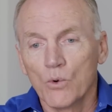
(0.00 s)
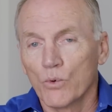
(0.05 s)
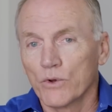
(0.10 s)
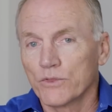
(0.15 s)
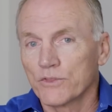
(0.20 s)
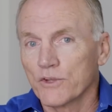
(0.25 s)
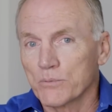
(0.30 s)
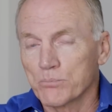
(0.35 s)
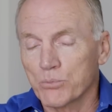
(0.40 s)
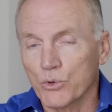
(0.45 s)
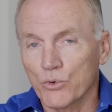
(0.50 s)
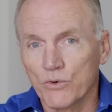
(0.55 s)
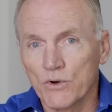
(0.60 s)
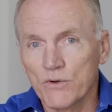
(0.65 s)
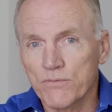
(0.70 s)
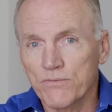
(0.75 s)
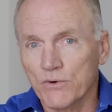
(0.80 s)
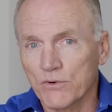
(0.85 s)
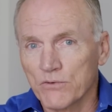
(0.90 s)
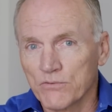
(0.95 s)
with their
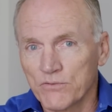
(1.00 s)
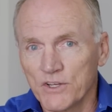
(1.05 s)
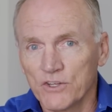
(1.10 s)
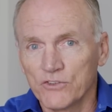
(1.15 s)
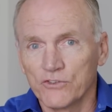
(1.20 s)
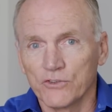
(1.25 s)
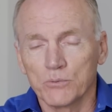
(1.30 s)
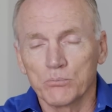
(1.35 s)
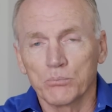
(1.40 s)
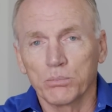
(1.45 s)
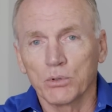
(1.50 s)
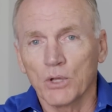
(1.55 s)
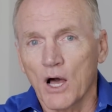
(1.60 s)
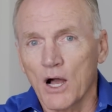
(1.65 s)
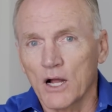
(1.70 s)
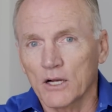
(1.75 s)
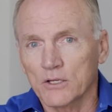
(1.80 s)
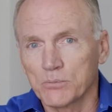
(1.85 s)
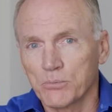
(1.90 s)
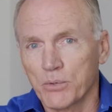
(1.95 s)
peripheral vision
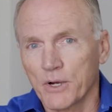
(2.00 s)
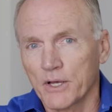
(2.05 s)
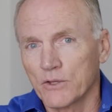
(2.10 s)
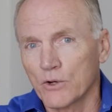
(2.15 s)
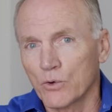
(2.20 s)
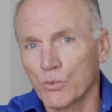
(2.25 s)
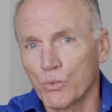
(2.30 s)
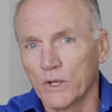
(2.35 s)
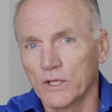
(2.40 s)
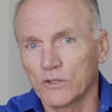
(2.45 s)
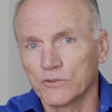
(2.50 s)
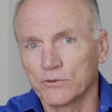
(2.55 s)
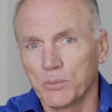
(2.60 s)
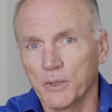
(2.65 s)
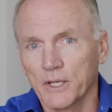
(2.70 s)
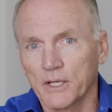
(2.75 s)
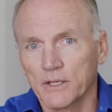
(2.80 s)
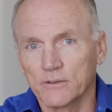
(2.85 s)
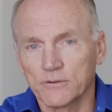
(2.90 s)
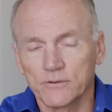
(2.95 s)
blocked by their
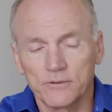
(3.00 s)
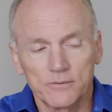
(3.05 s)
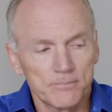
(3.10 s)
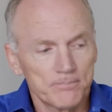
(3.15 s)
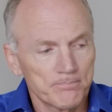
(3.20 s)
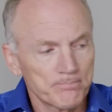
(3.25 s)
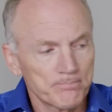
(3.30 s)
wingspans.